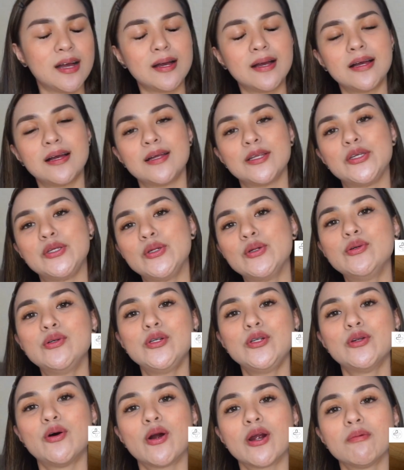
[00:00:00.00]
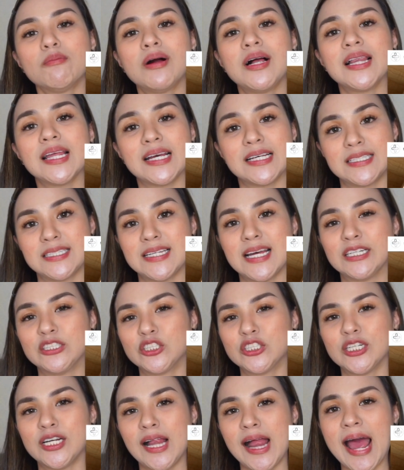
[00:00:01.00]
a new normal
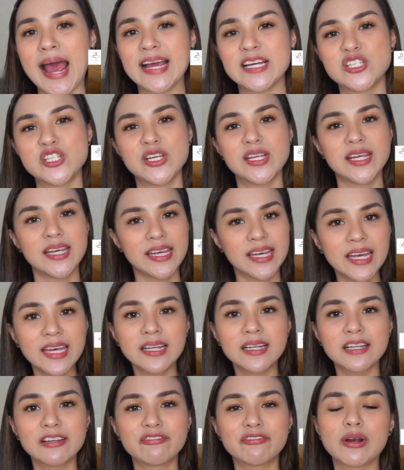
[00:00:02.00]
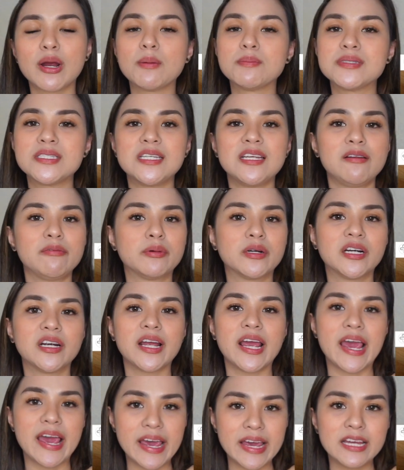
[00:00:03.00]
essential hygiene kit from
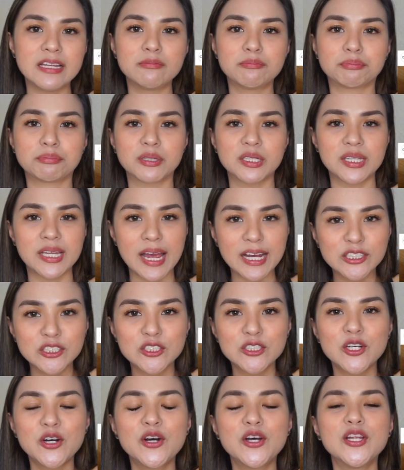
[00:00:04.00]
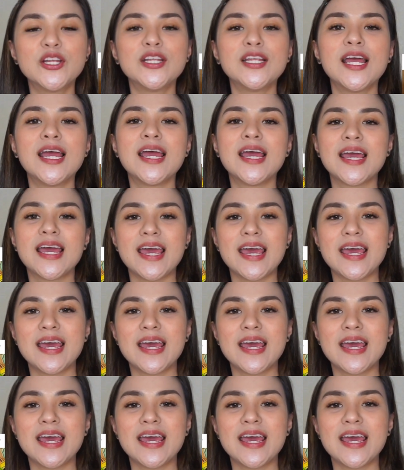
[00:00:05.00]
Silver Aid Protection,